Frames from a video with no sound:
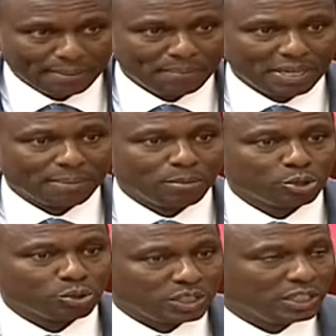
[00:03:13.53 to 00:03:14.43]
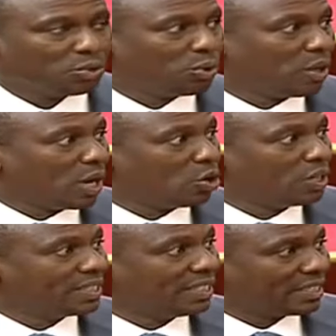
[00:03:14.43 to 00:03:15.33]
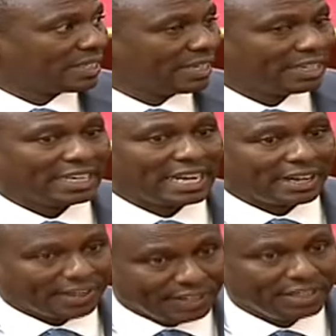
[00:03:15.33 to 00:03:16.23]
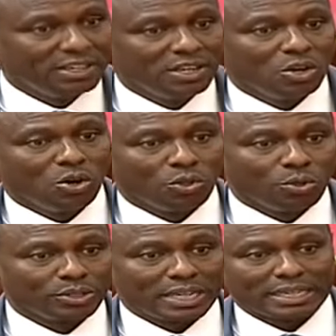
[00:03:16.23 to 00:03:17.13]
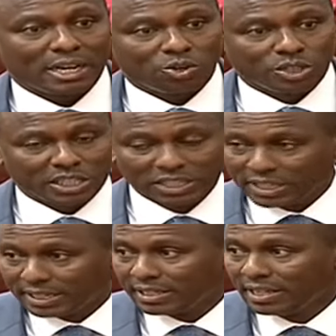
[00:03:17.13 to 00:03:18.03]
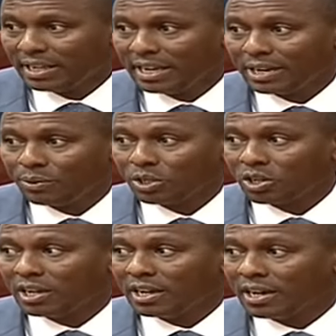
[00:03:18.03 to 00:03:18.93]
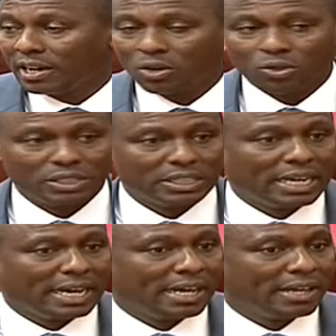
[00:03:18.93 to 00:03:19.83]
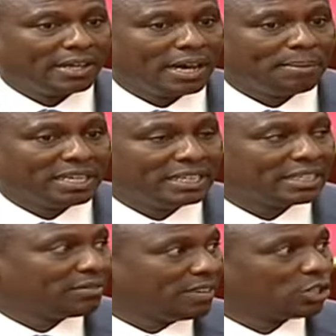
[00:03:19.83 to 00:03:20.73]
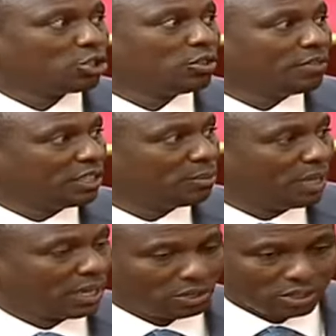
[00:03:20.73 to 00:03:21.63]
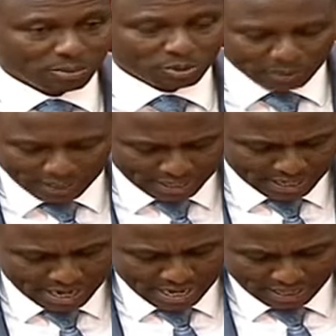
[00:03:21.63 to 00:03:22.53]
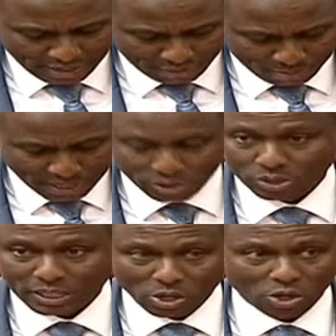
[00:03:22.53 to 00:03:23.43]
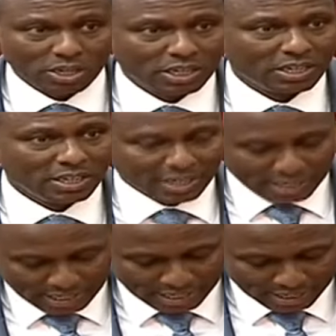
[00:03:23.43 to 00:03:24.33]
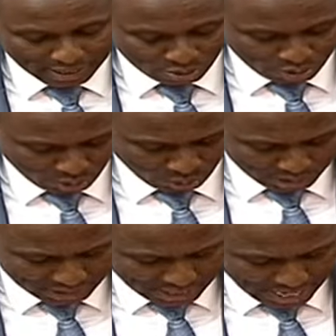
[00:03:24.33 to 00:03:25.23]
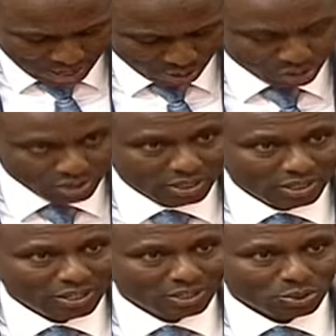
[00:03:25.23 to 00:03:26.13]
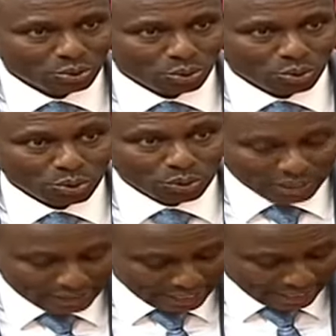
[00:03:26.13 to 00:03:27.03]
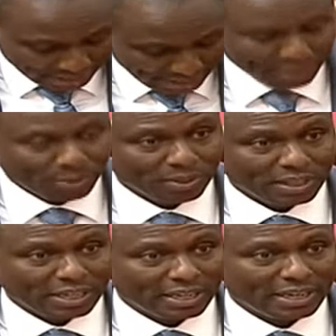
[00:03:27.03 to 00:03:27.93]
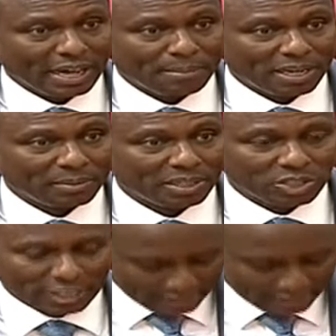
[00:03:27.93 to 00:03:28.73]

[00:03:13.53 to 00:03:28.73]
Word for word: be able to sit with our colleagues in the Senate and agree on those that are contentious, and we consider a mediated version of this bill, Honourable Speaker. Therefore, beg to second, and do request the House to disagree with the amendments in the